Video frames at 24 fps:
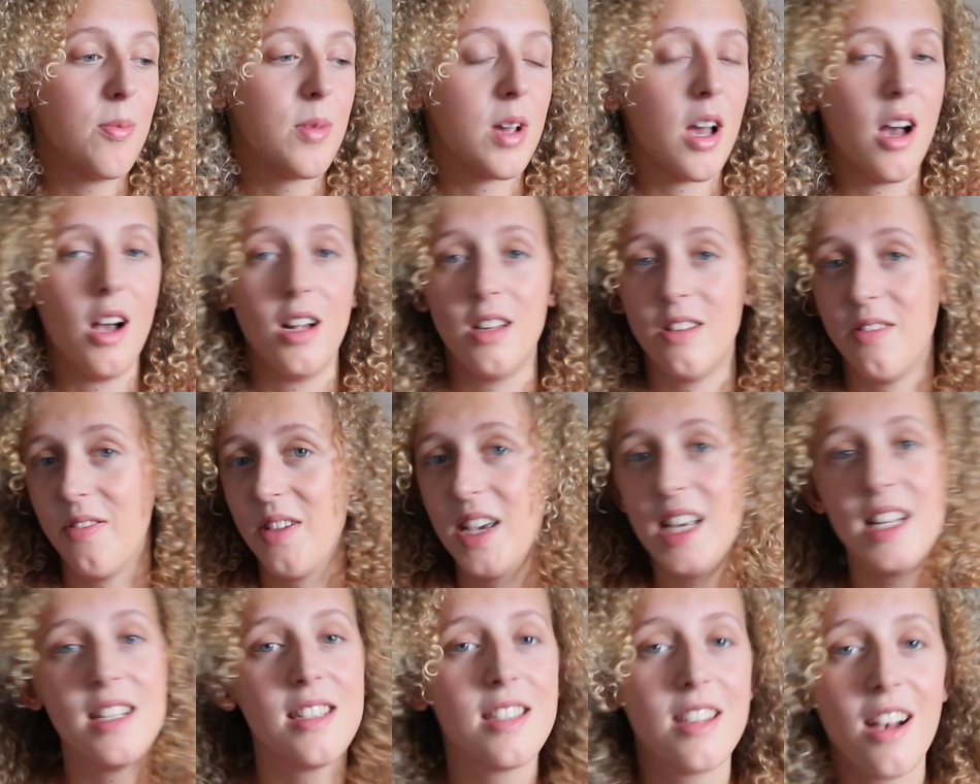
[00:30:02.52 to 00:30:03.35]
kind of
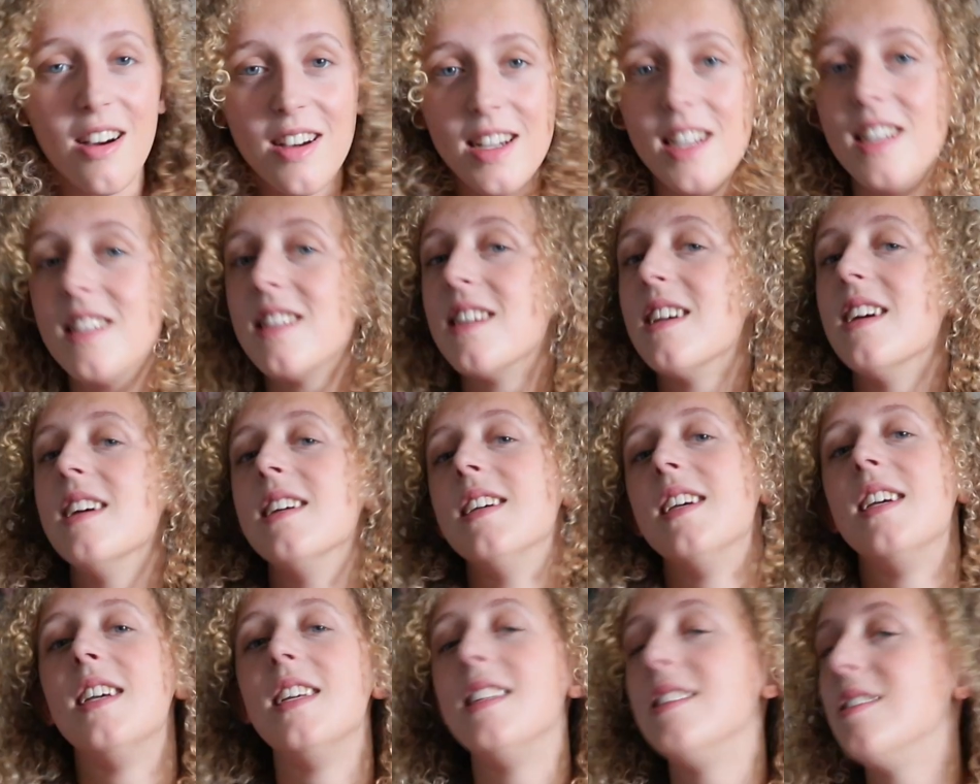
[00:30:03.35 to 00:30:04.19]
insight
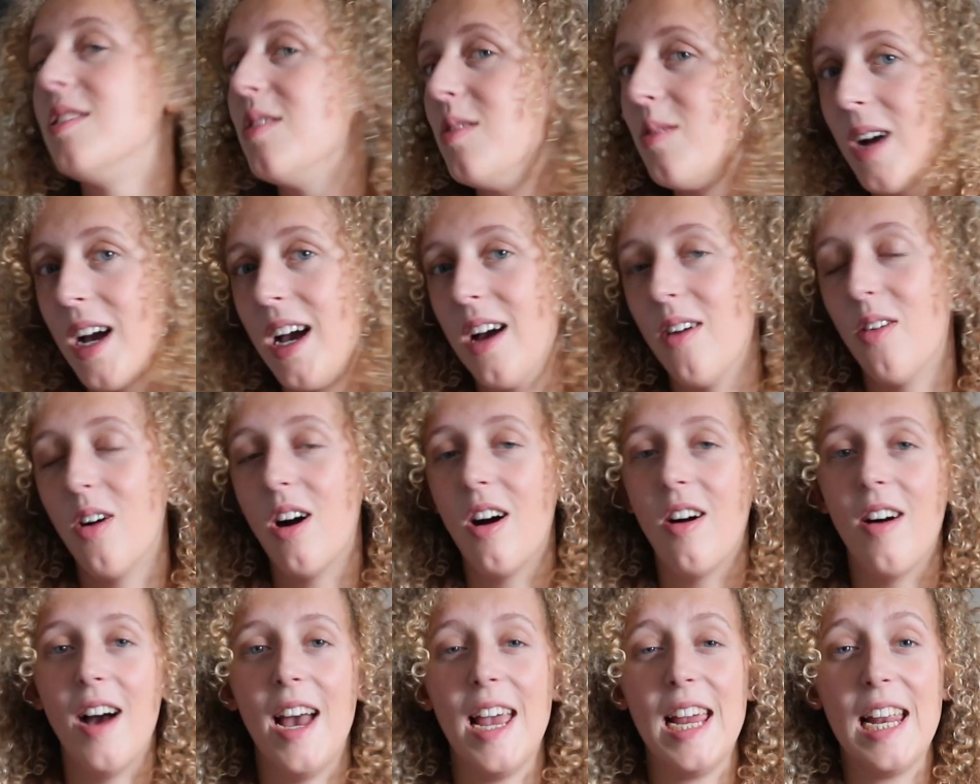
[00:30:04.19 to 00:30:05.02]
into how
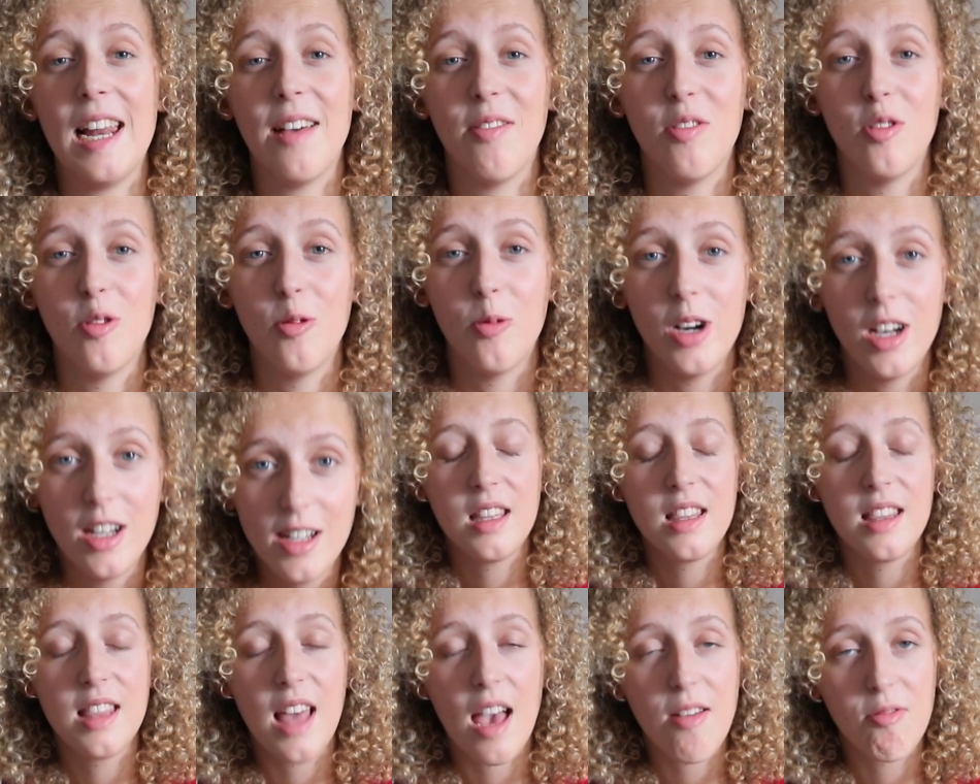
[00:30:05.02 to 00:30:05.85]
Art A-level
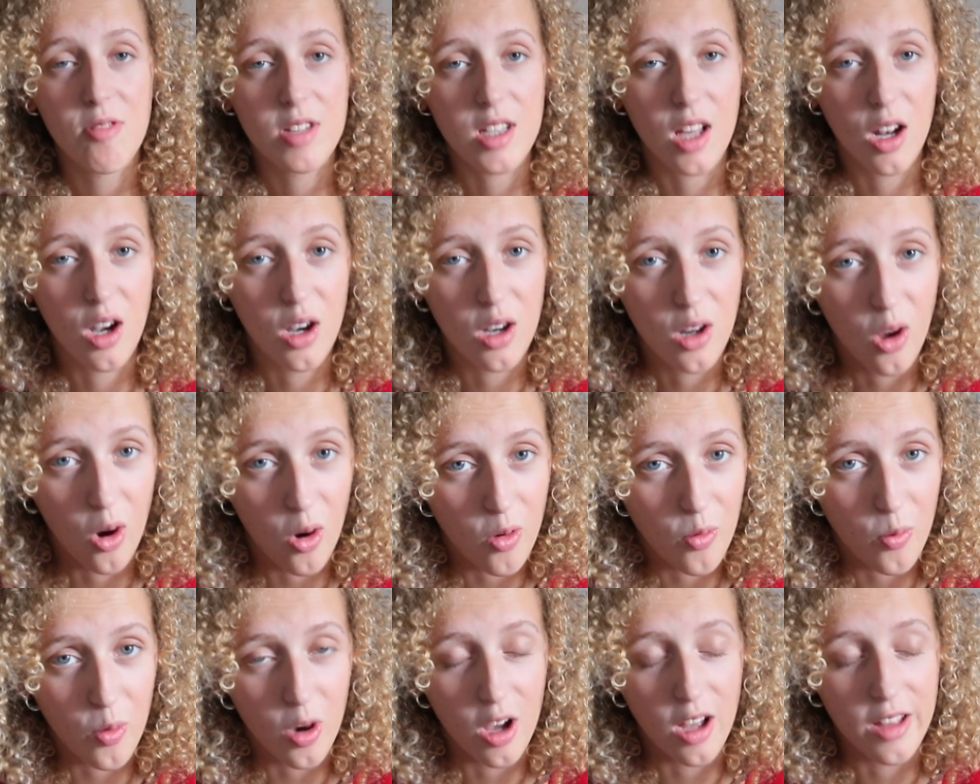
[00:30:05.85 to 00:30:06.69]
works. There is a lot
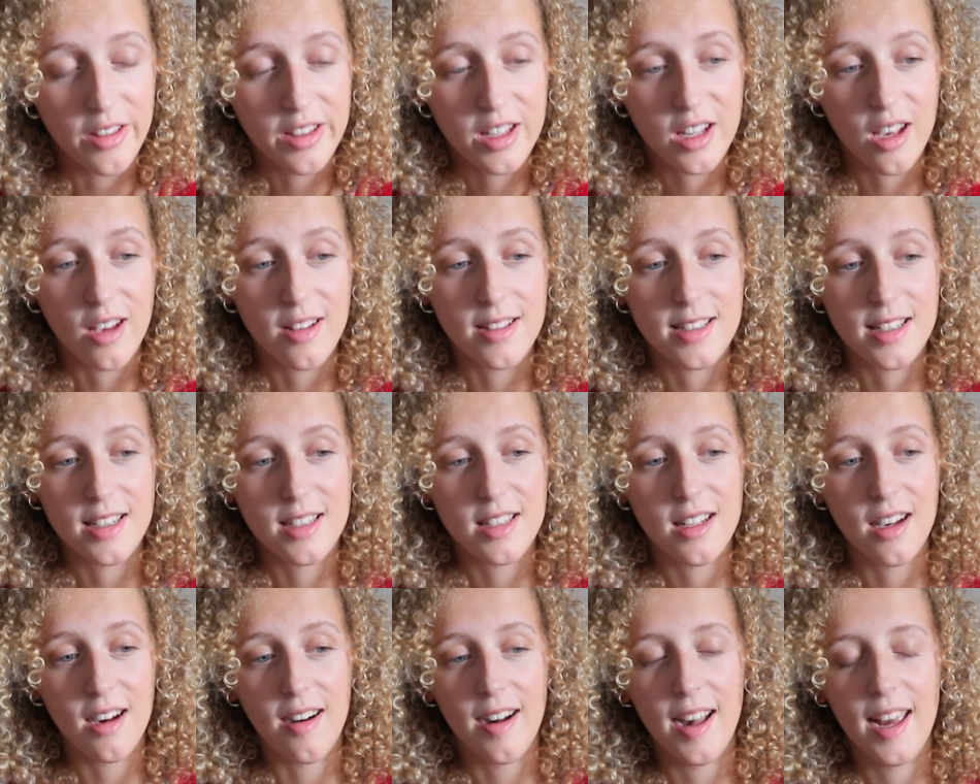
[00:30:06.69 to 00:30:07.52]
of work that goes
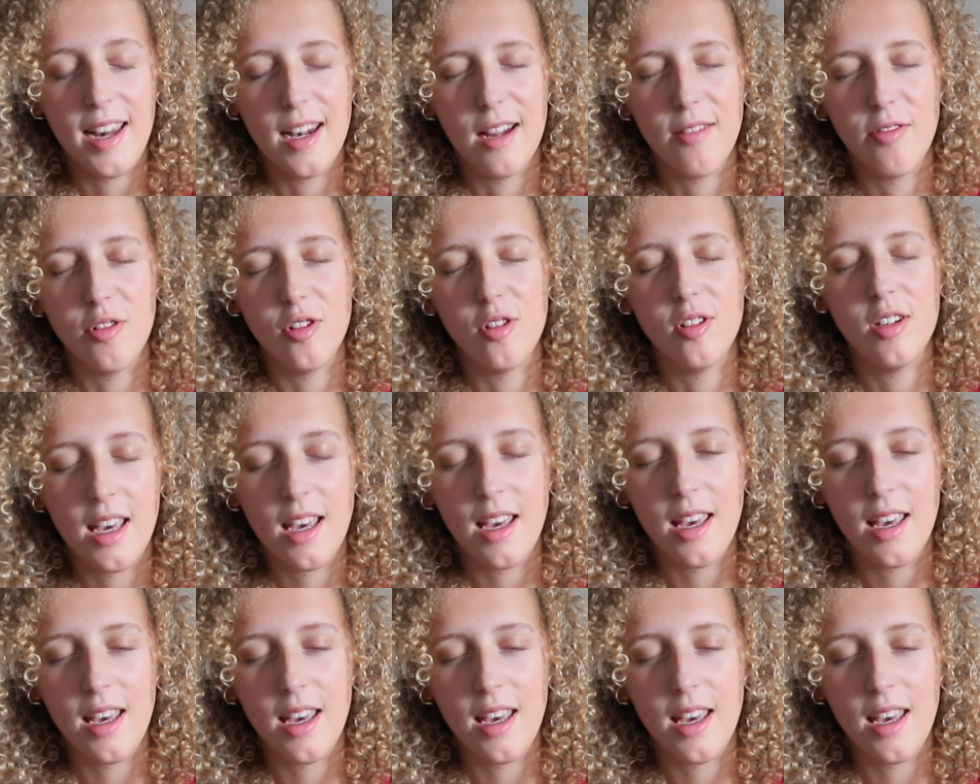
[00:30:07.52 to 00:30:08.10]
into Art A-level.